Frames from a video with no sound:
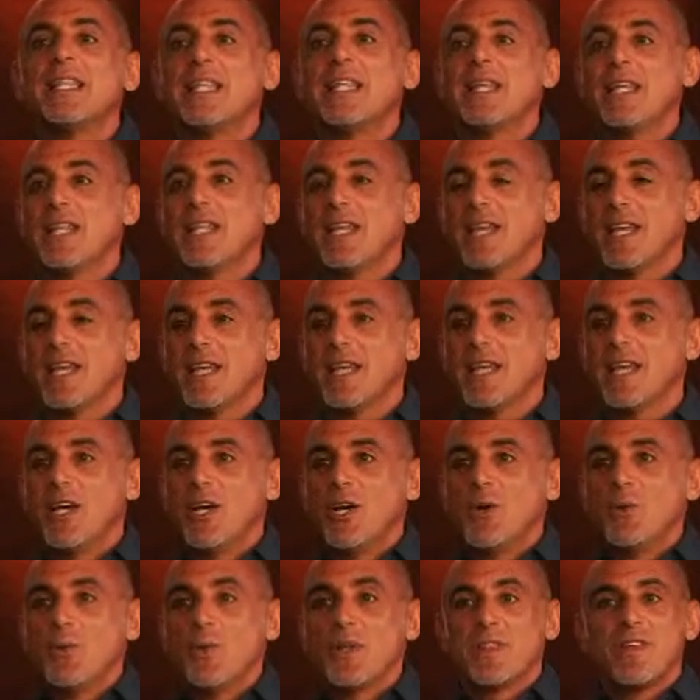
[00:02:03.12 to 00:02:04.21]
leading
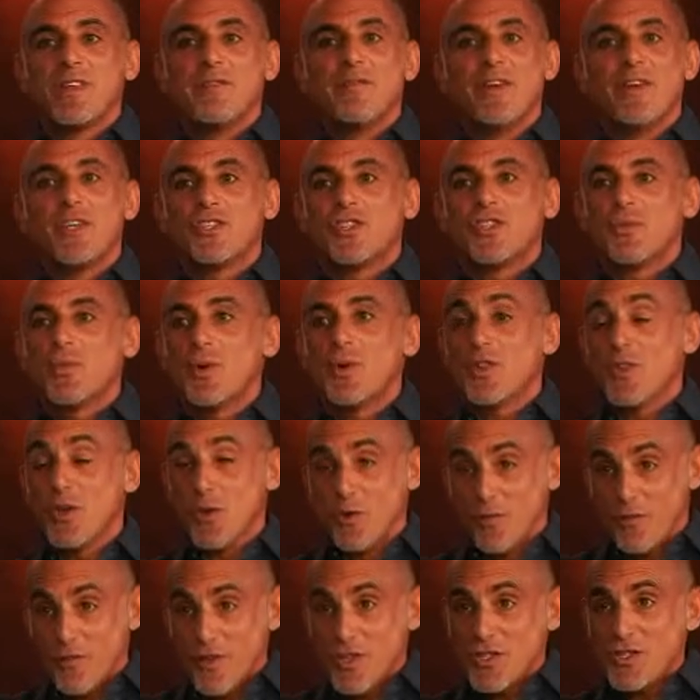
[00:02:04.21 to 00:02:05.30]
with the vision, with
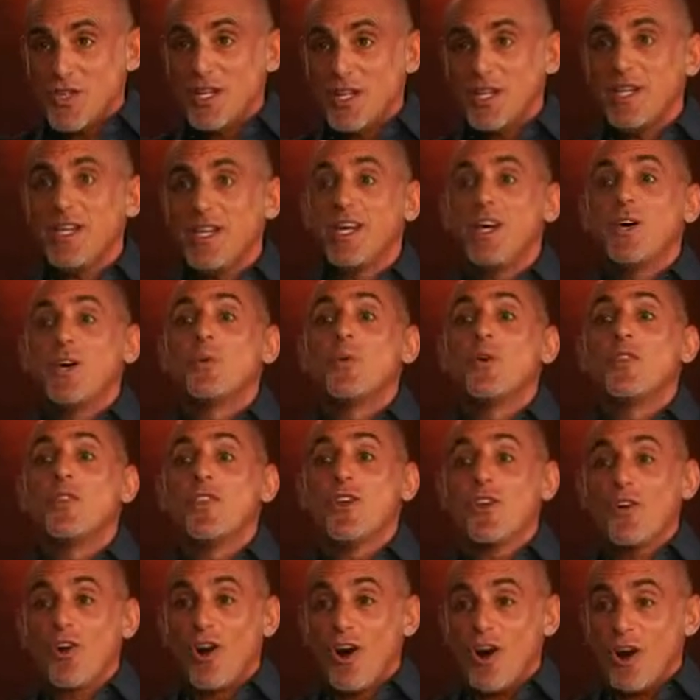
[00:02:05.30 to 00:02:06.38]
your vision, with
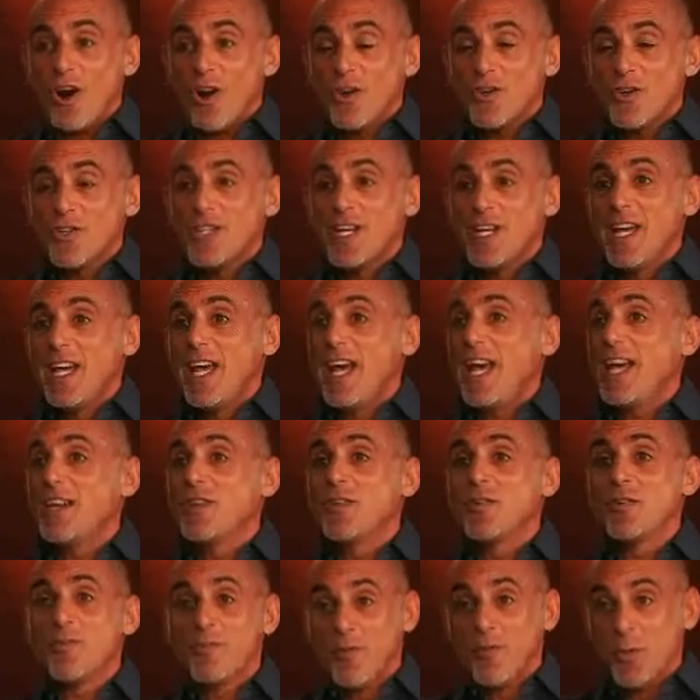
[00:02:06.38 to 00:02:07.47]
your heart, and
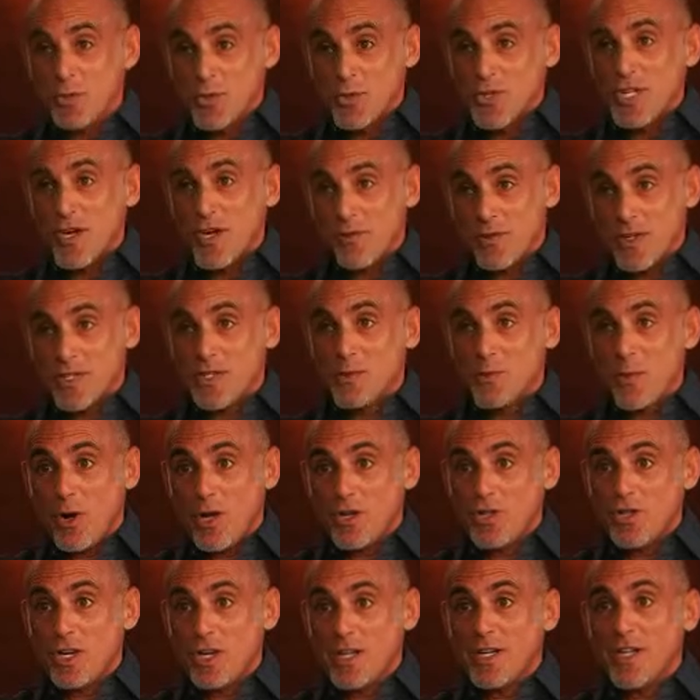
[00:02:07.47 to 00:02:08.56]
your full
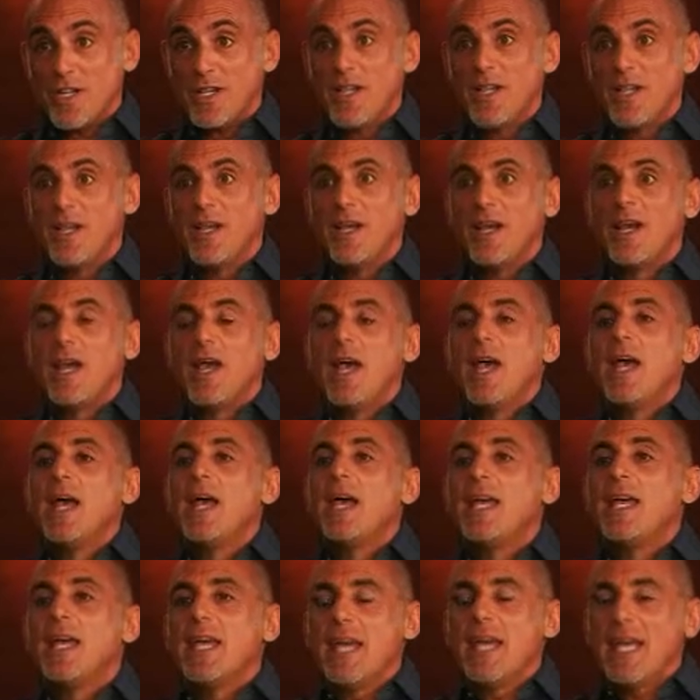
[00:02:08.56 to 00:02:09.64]
self-expression.
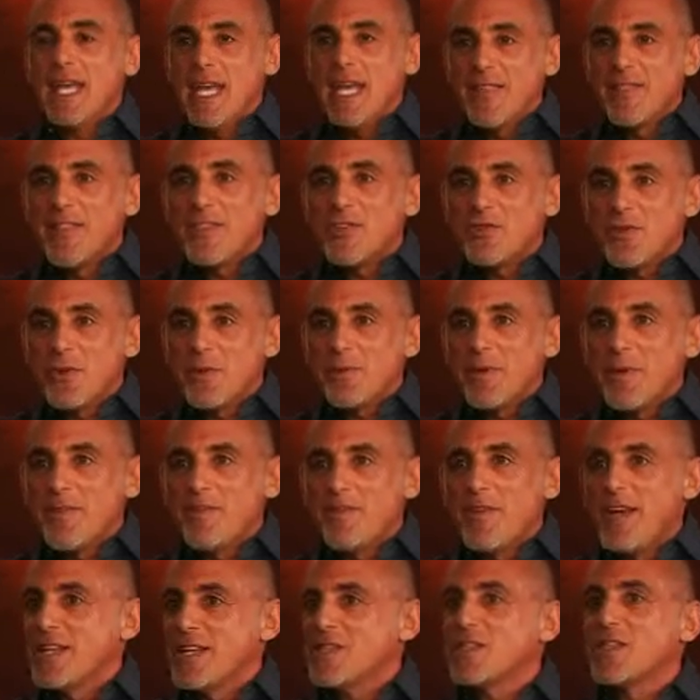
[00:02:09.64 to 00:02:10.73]
In the dreaming
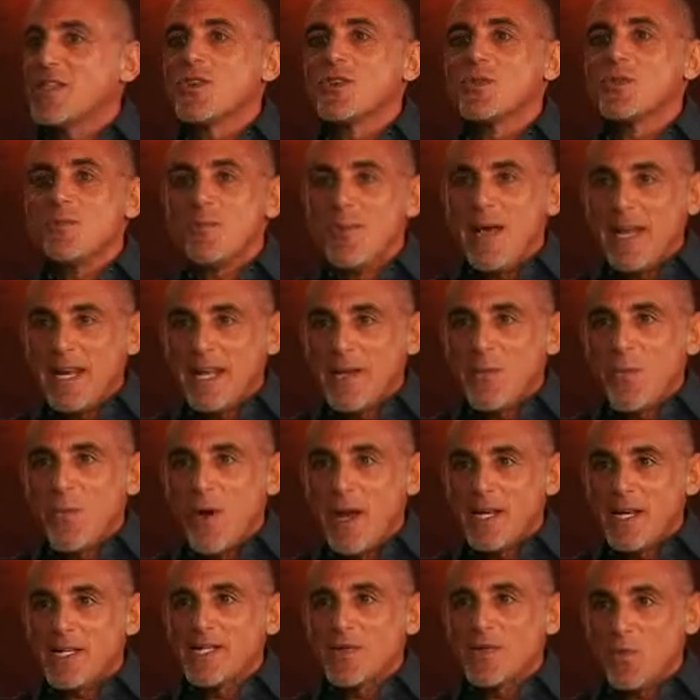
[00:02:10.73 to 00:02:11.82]
phase, there's many
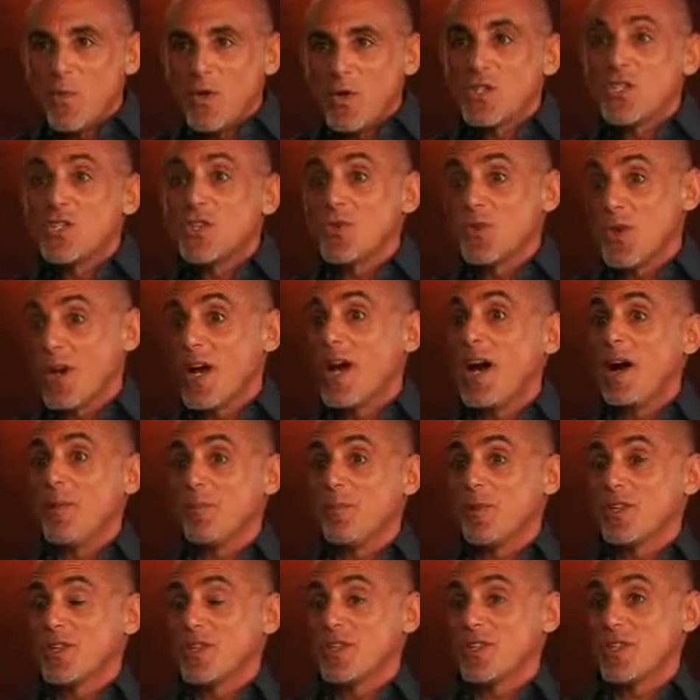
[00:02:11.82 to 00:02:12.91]
ways in which to
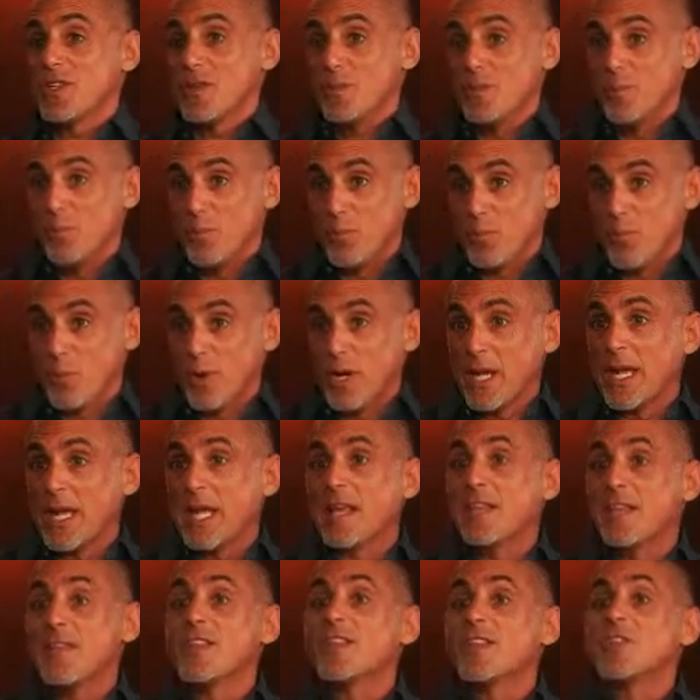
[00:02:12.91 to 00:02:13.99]
accomplish
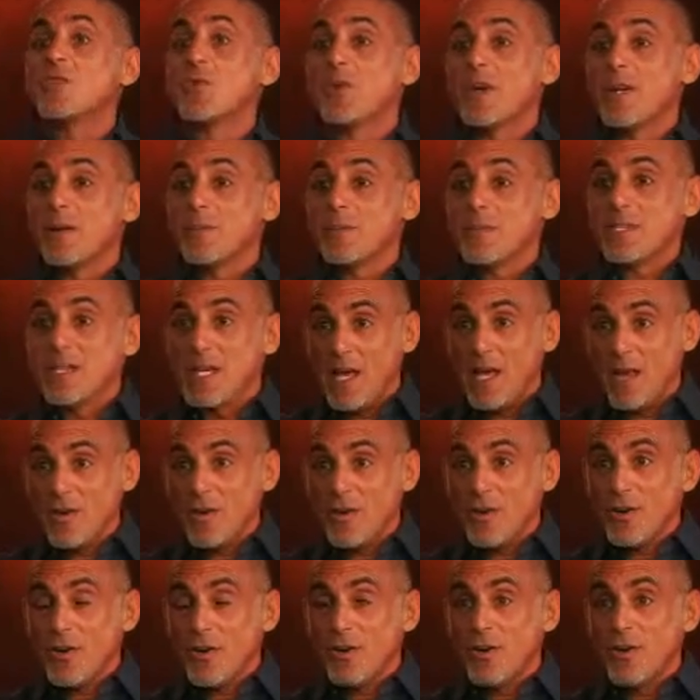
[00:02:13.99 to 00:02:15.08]
bringing the dream
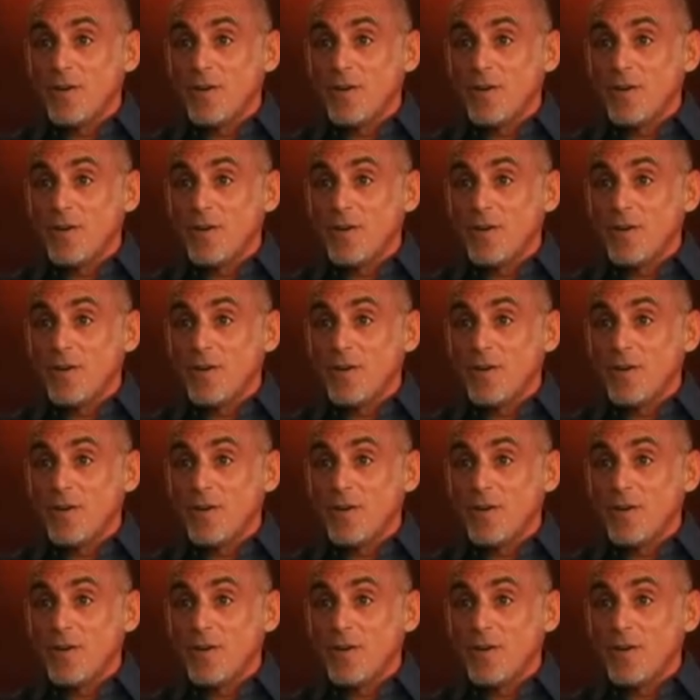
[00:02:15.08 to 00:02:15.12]
together.